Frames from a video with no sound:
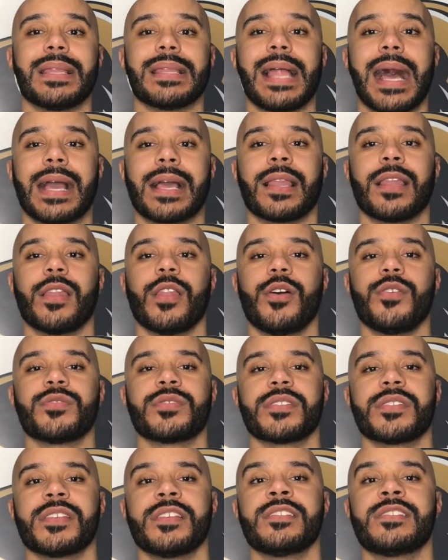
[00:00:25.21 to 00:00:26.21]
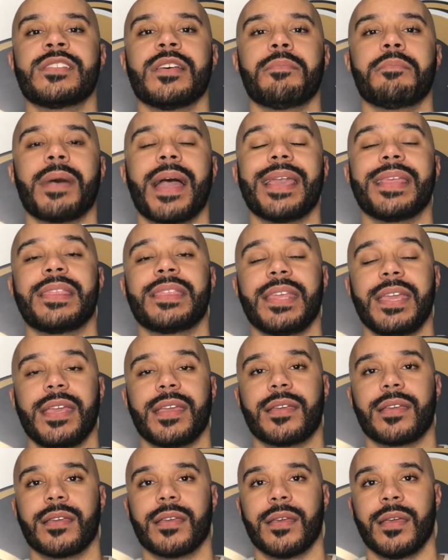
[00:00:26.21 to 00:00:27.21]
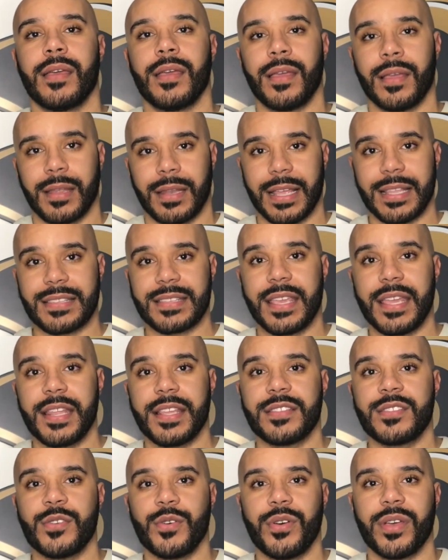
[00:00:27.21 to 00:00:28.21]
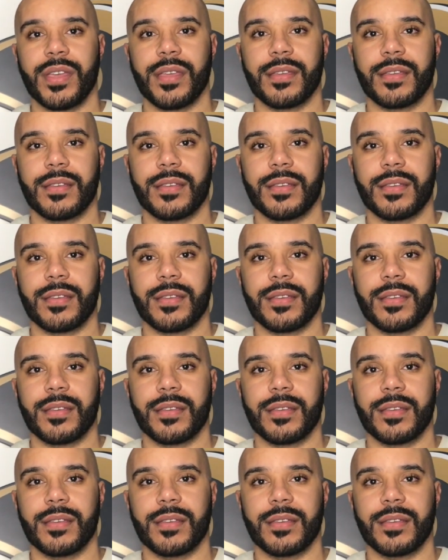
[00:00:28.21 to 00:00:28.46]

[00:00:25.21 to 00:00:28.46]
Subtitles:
lot closer than some might think. Let's get into it.